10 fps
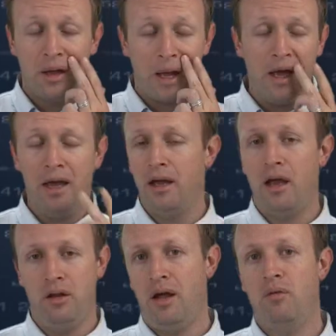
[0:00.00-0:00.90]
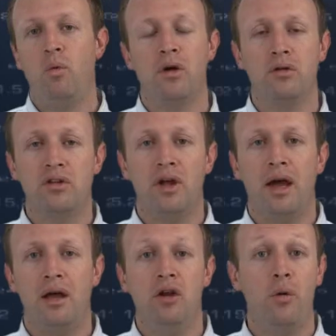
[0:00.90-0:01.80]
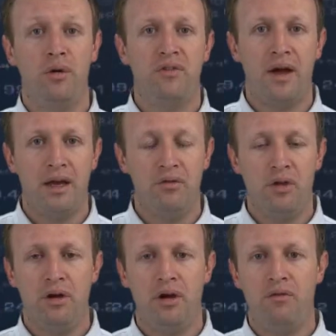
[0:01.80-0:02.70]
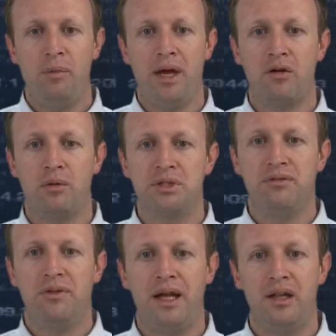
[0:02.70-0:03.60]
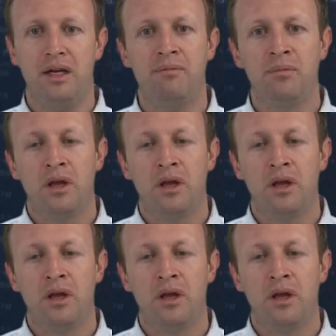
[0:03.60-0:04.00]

and weren't notified of the bankruptcy filing.